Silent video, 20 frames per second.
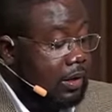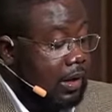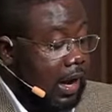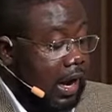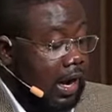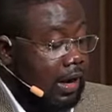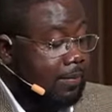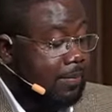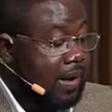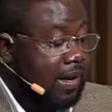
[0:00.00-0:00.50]

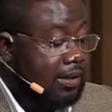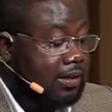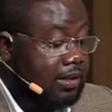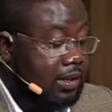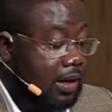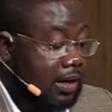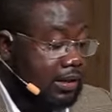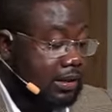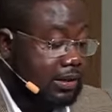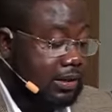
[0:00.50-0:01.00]
I may
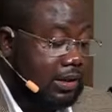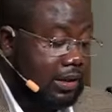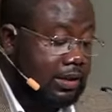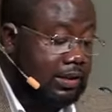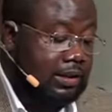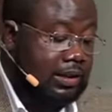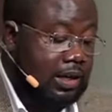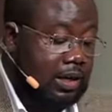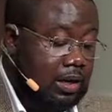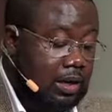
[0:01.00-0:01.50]
touch
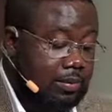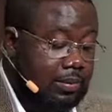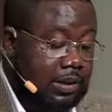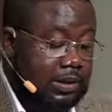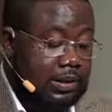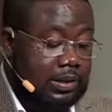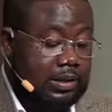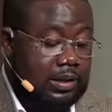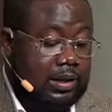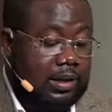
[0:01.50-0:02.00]
his
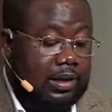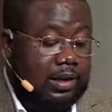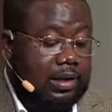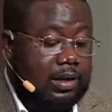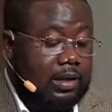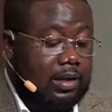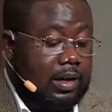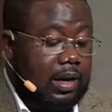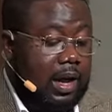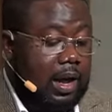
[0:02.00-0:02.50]
garment,
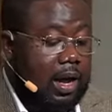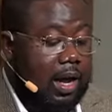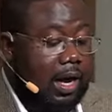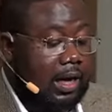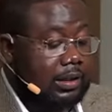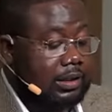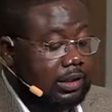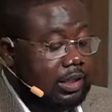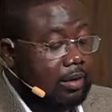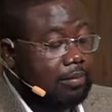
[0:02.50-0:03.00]
I
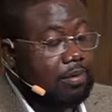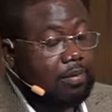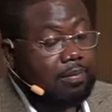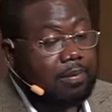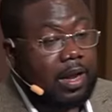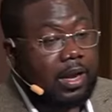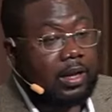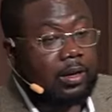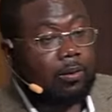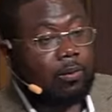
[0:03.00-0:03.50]
shall be
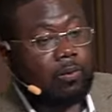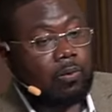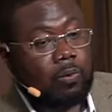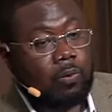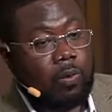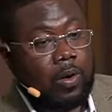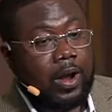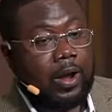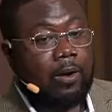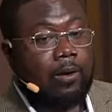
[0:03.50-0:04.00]
made
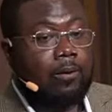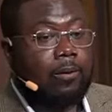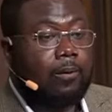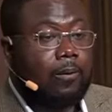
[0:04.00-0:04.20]
well.